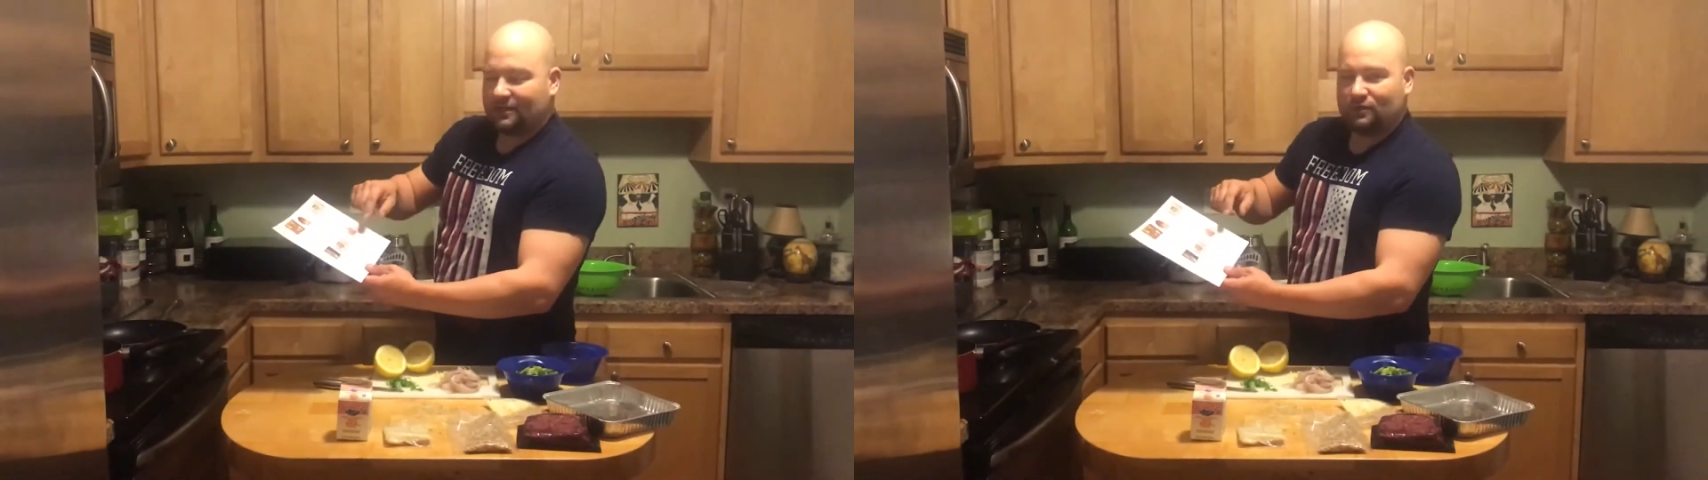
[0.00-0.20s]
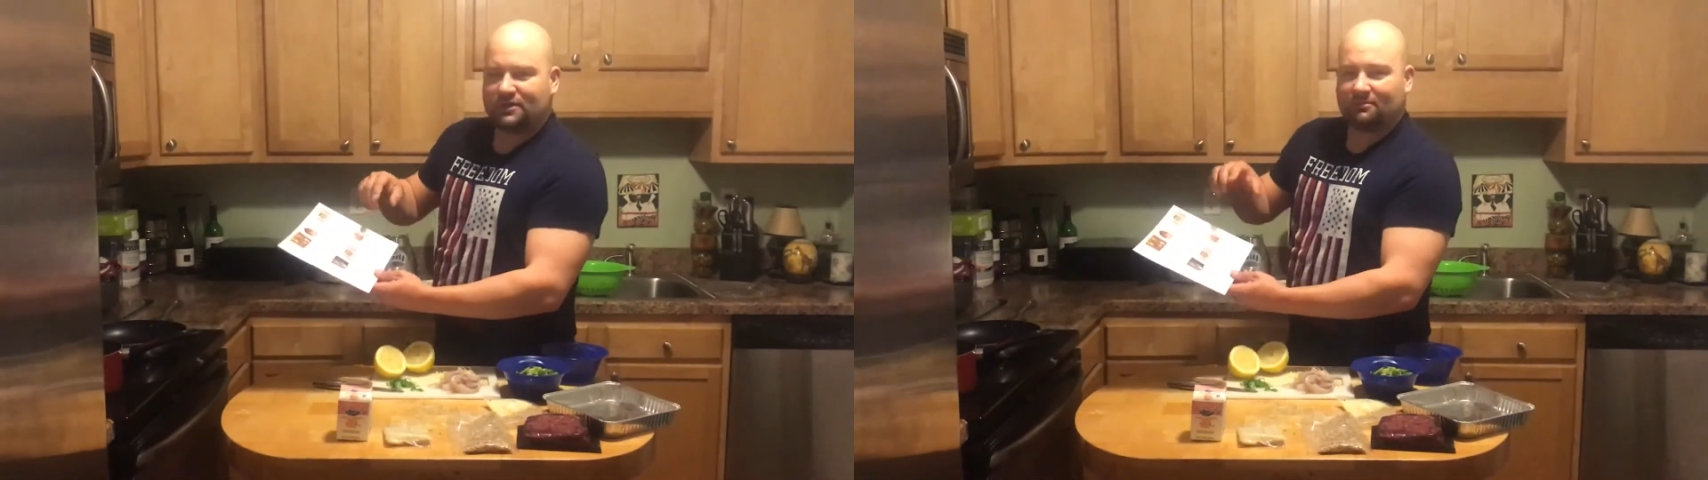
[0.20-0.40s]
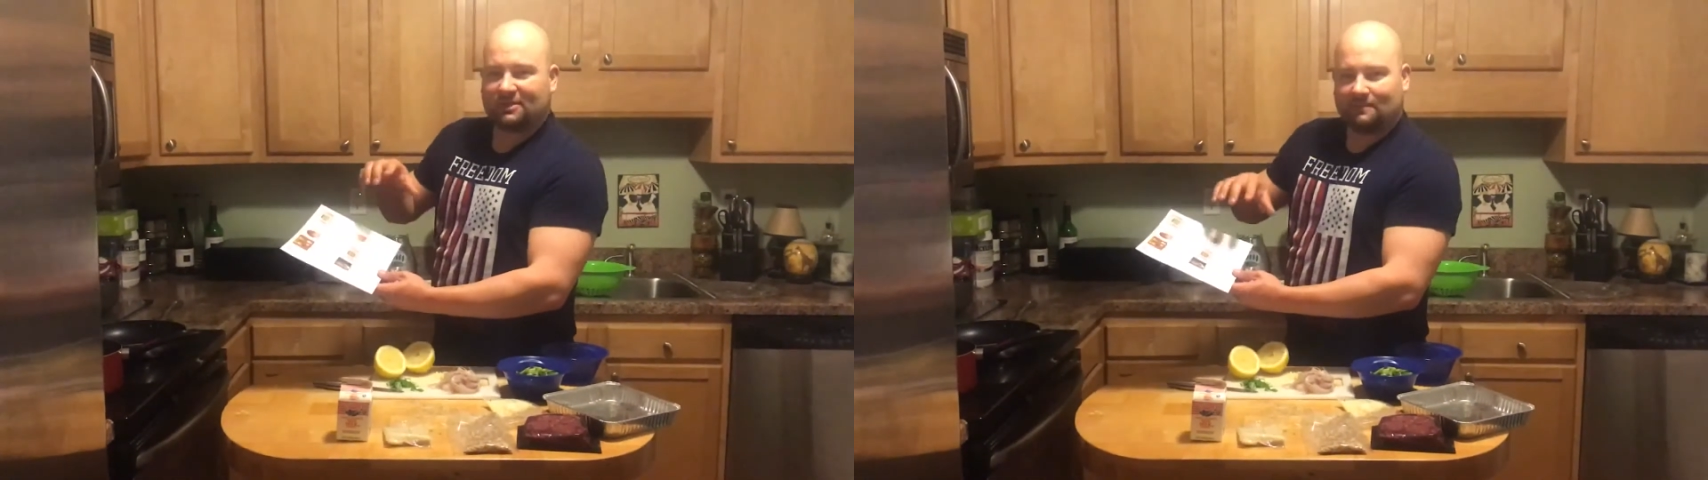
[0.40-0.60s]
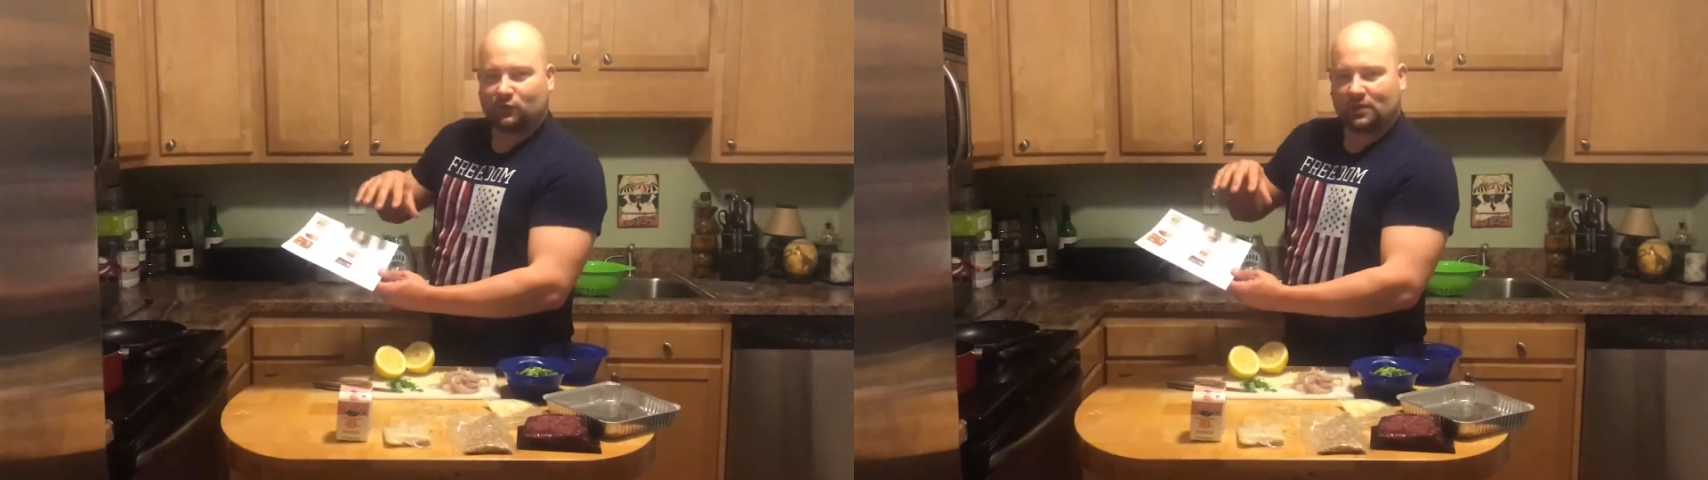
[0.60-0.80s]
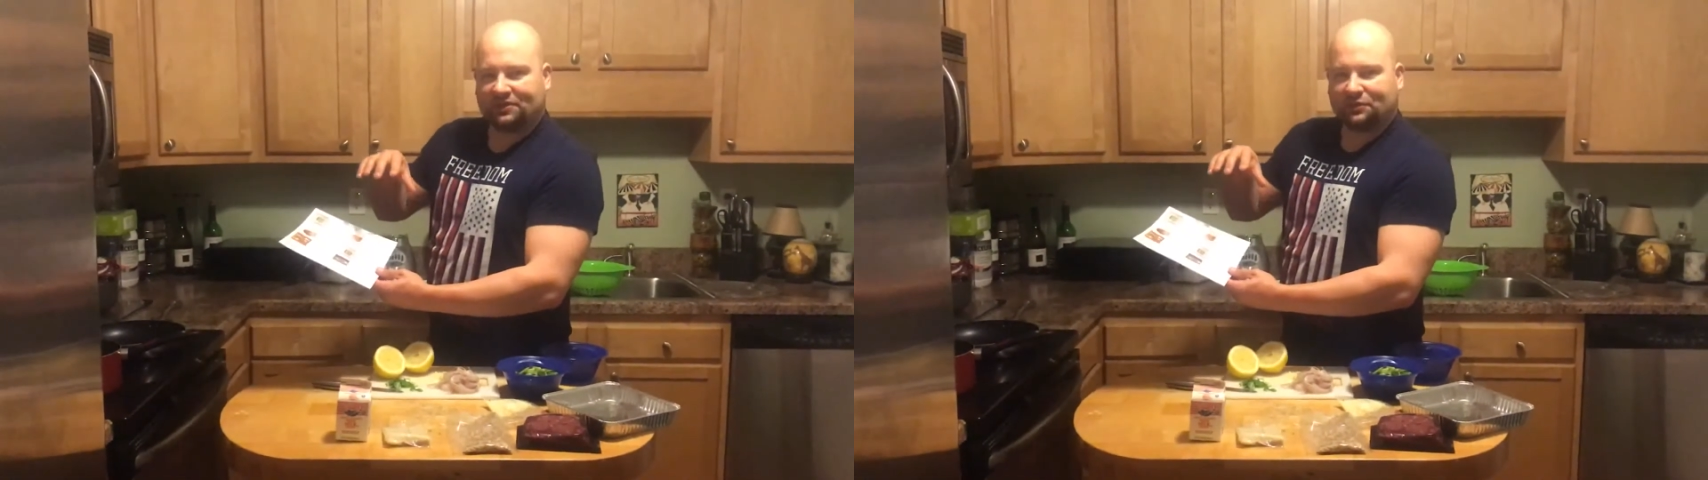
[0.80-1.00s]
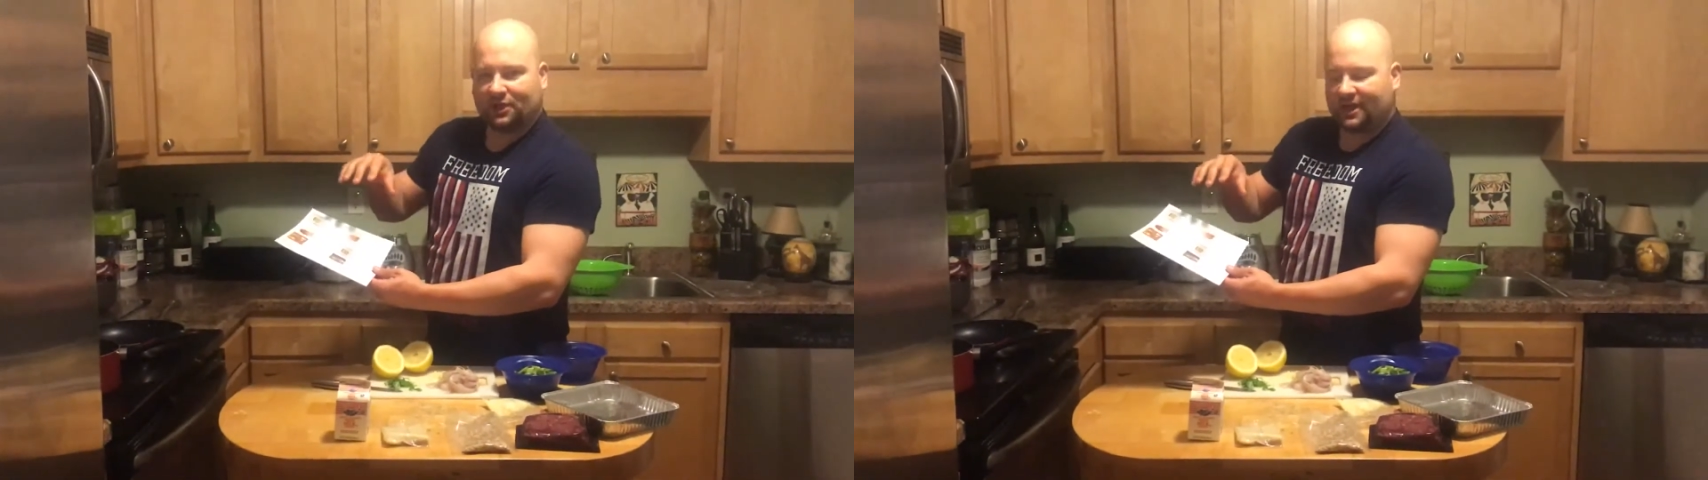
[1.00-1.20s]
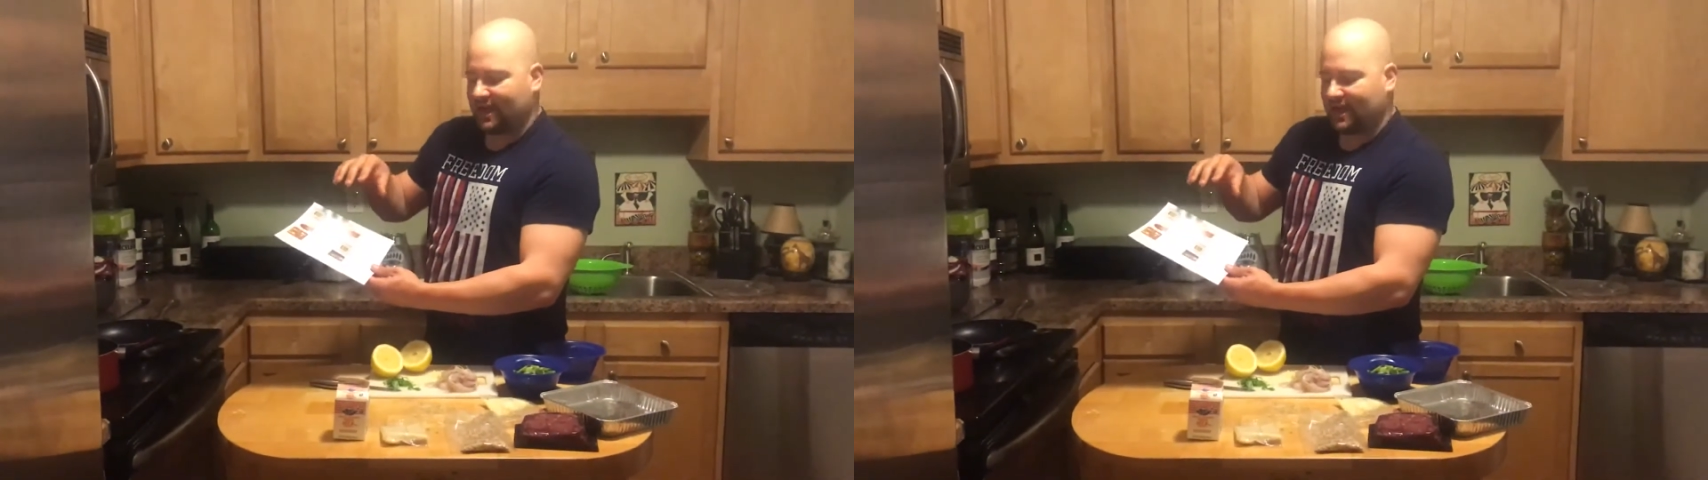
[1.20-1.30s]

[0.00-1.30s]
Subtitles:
You sometimes want to look